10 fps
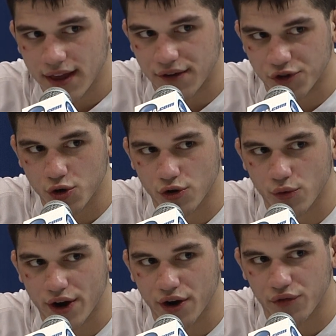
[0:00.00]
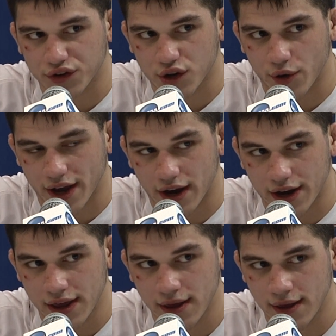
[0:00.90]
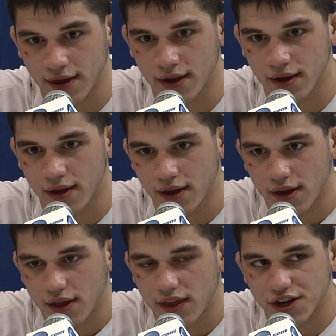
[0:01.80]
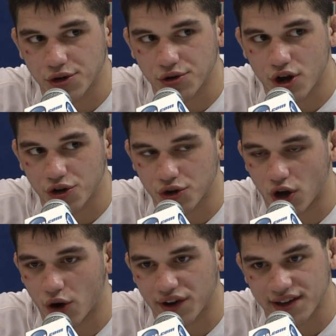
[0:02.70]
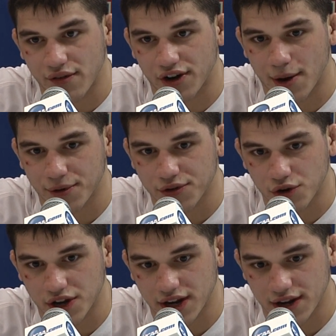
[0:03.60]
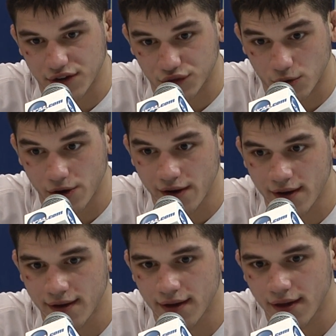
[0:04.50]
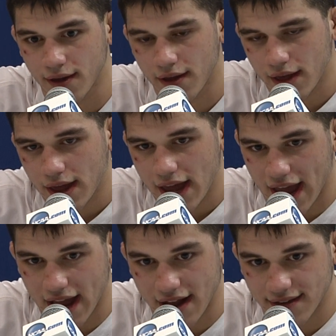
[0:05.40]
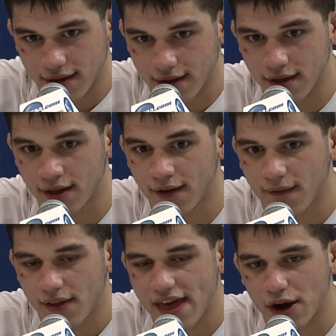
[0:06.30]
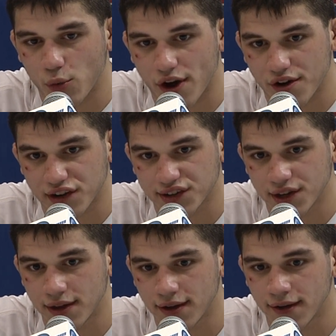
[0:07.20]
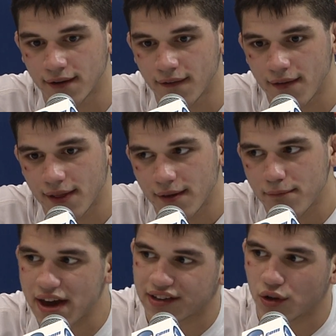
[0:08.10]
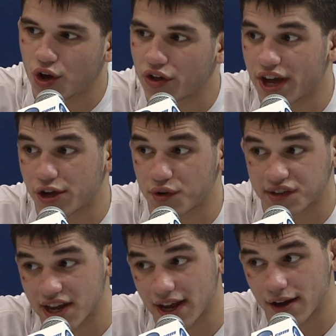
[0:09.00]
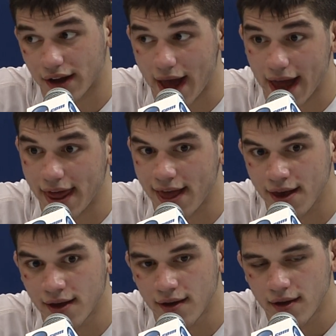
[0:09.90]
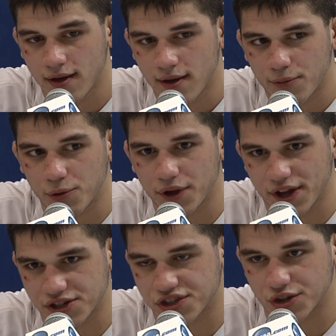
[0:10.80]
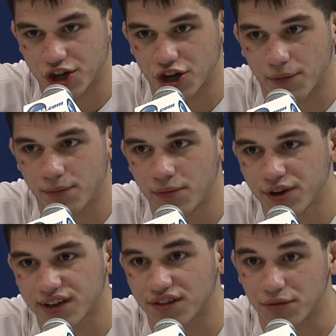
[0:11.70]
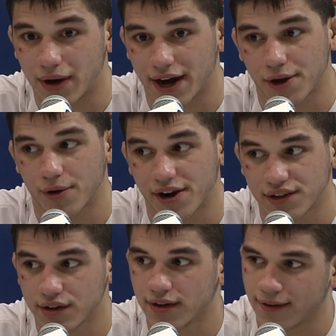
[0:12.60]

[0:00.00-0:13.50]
if you're aware of what's going on, then you know you'll always have an opportunity to score. And that awareness makes it look like you're seeing ahead, but really it's just a good sense of body awareness.